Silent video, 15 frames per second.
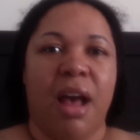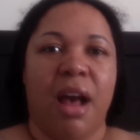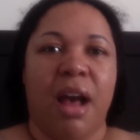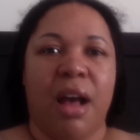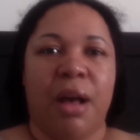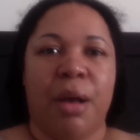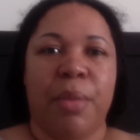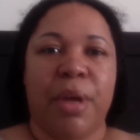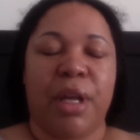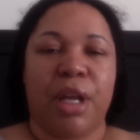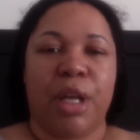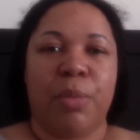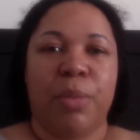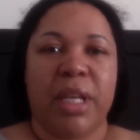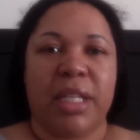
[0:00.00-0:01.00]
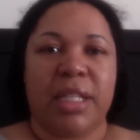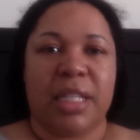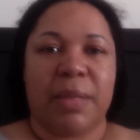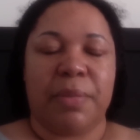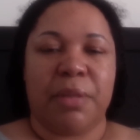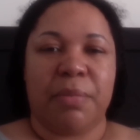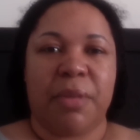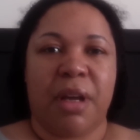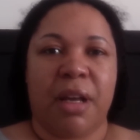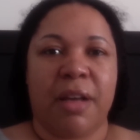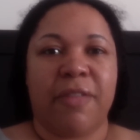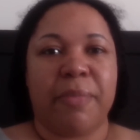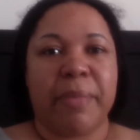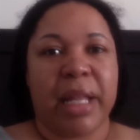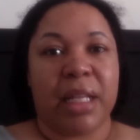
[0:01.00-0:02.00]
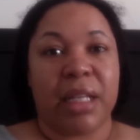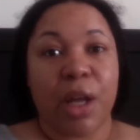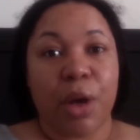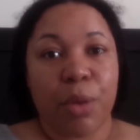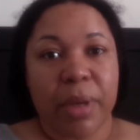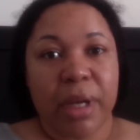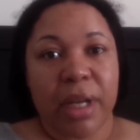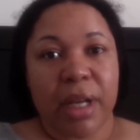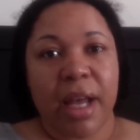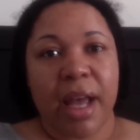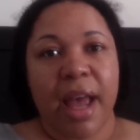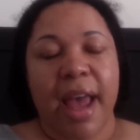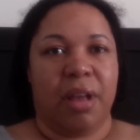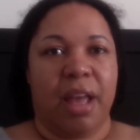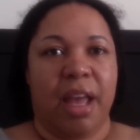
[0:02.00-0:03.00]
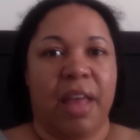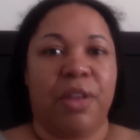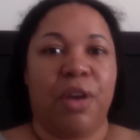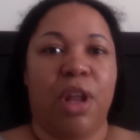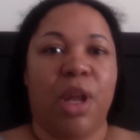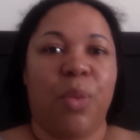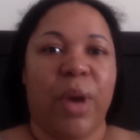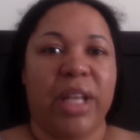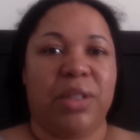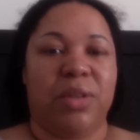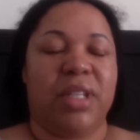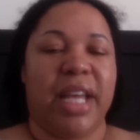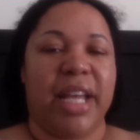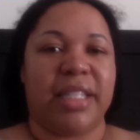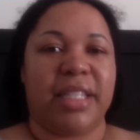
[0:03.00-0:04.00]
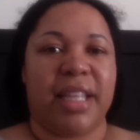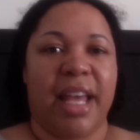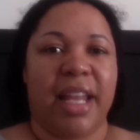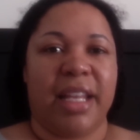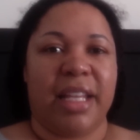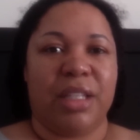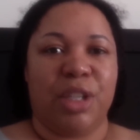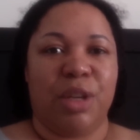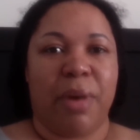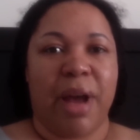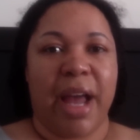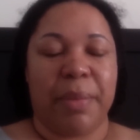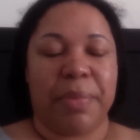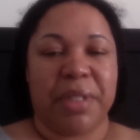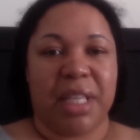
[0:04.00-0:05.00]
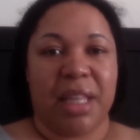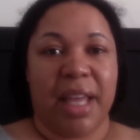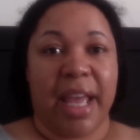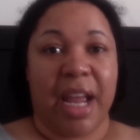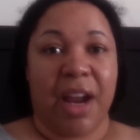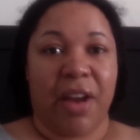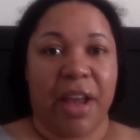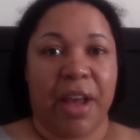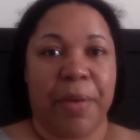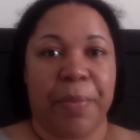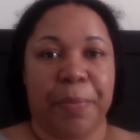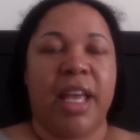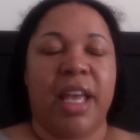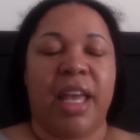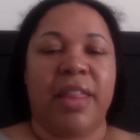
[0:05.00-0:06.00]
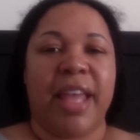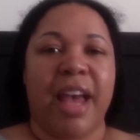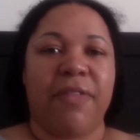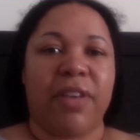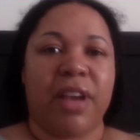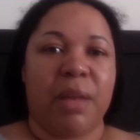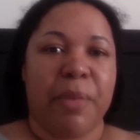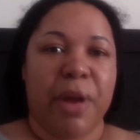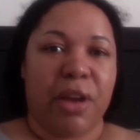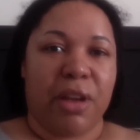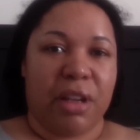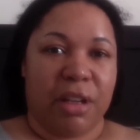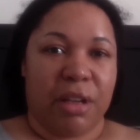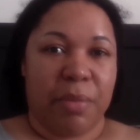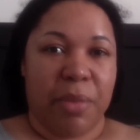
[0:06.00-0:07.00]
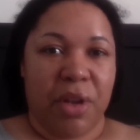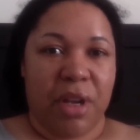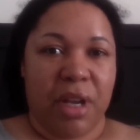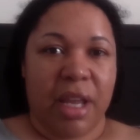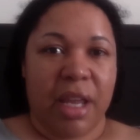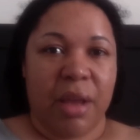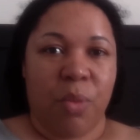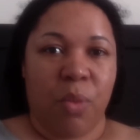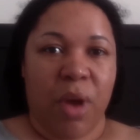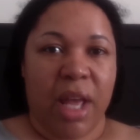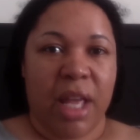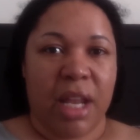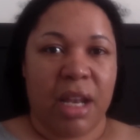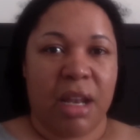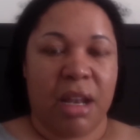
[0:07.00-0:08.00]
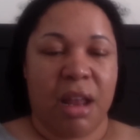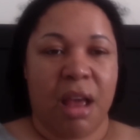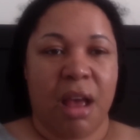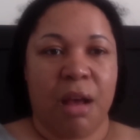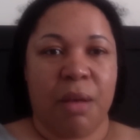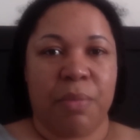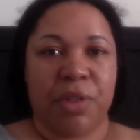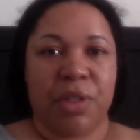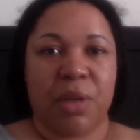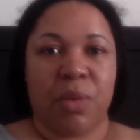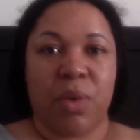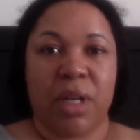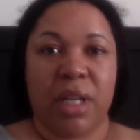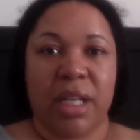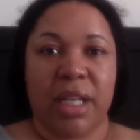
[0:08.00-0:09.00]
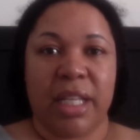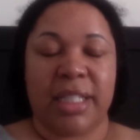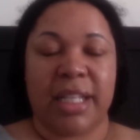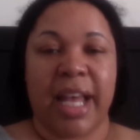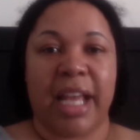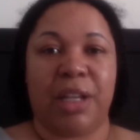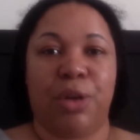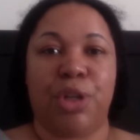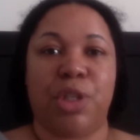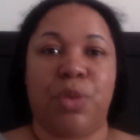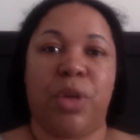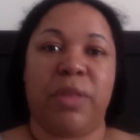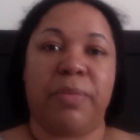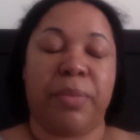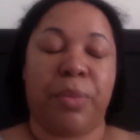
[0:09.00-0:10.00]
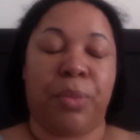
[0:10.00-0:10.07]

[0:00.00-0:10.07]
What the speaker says: it could be a symptom of melanoma. And the only way to test that is to biopsy the area. In the African American community, when someone is diagnosed with